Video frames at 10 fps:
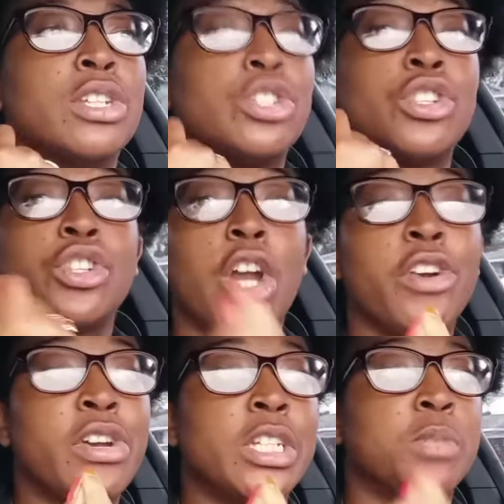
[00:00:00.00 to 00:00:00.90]

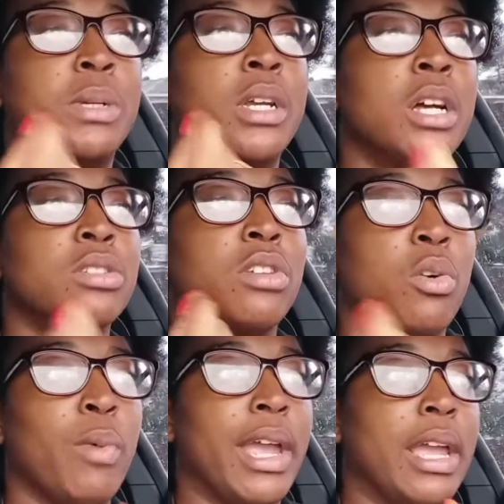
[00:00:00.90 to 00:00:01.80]
discouraged because of
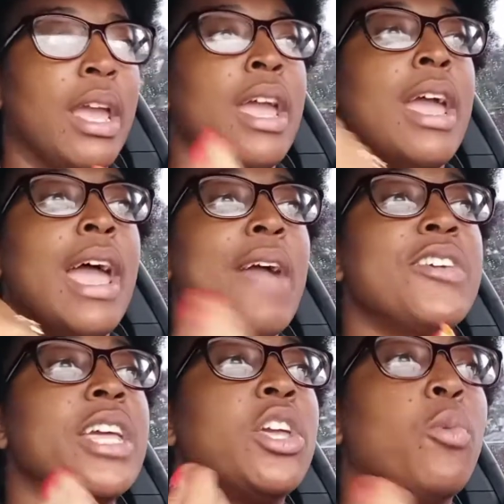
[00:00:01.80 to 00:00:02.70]
their weight
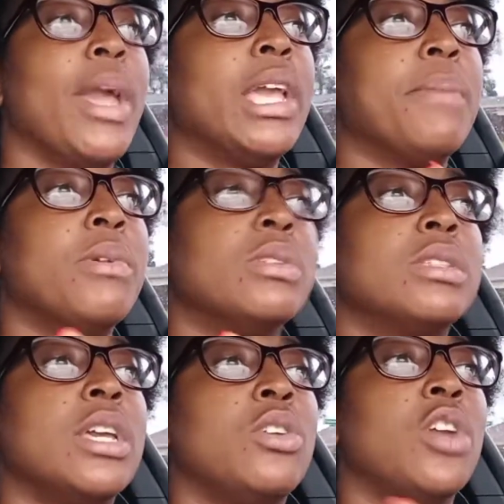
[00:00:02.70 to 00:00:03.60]
every day you wake up and you
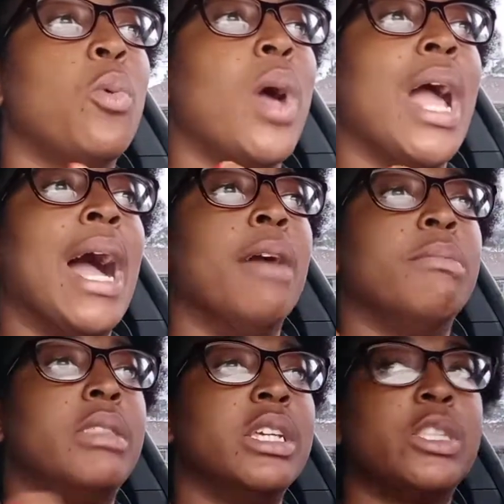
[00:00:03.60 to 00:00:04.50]
say you know what
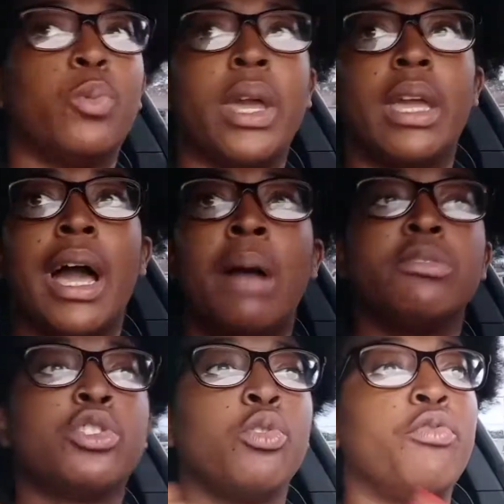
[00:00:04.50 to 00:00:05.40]
i'm this weight
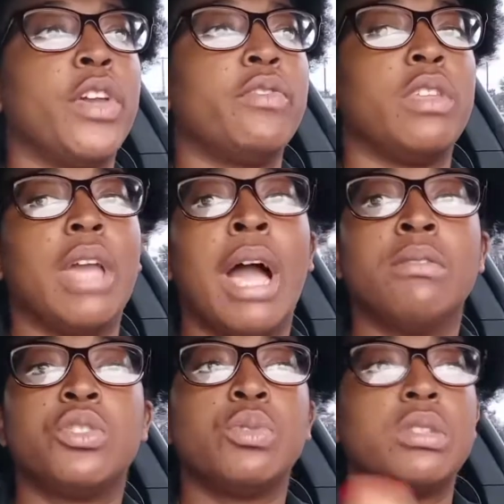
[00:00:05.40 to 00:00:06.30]
i'm 250
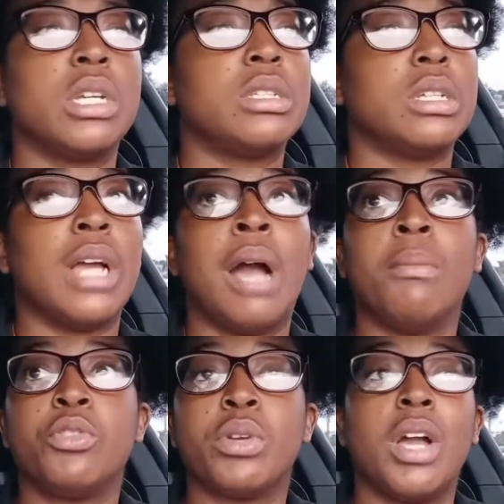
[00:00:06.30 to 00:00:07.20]
i'm 260
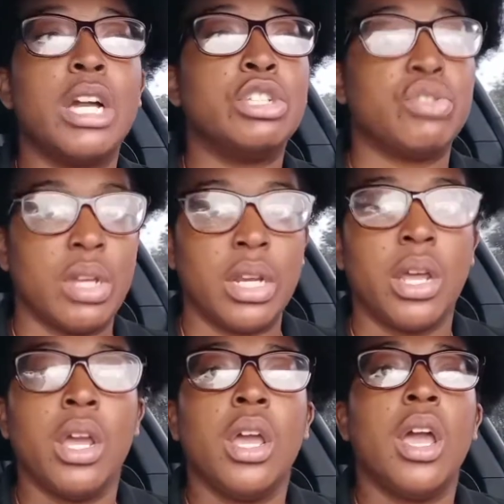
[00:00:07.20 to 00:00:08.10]
i'm
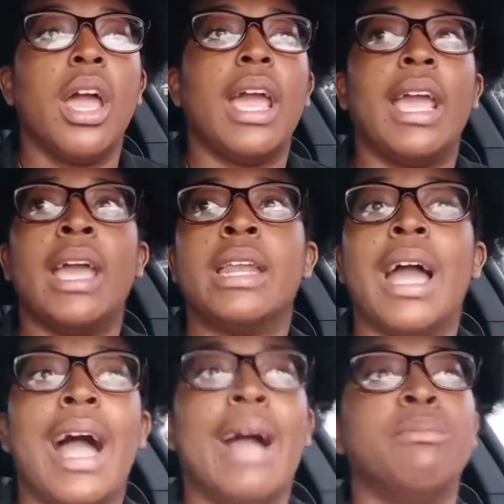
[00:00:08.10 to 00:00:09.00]
300
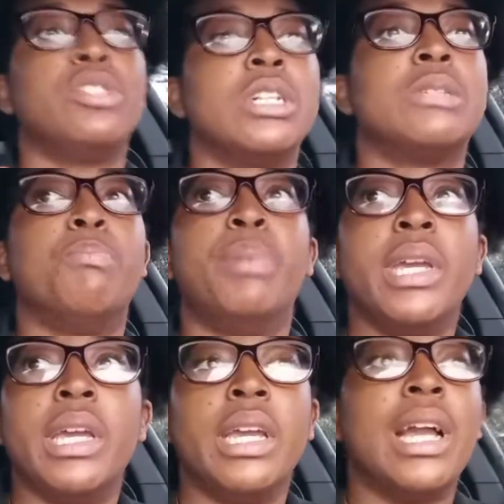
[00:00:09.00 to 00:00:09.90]
and i'm just
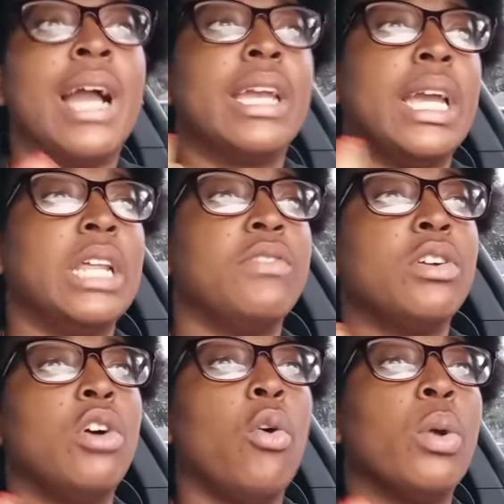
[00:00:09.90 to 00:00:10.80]
big i can't
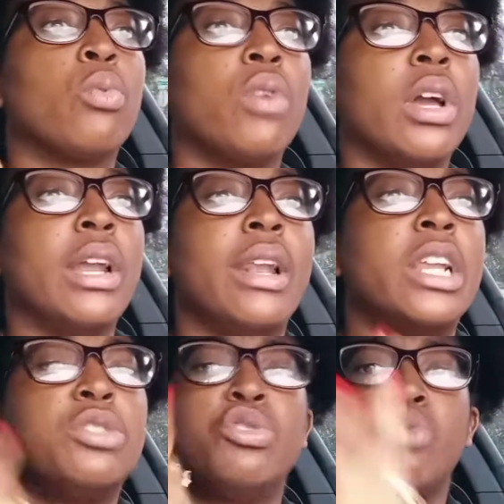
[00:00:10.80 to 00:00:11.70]
even go and
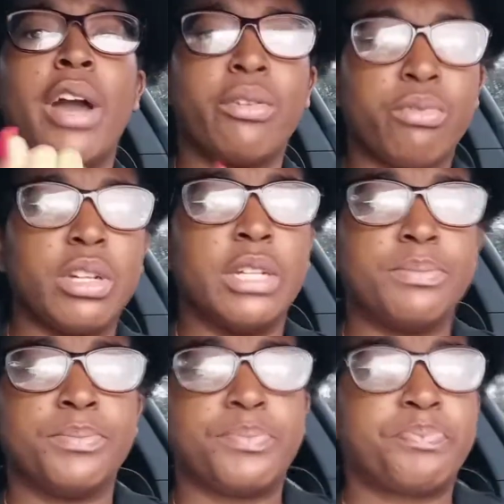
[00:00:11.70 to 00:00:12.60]
run did you try to run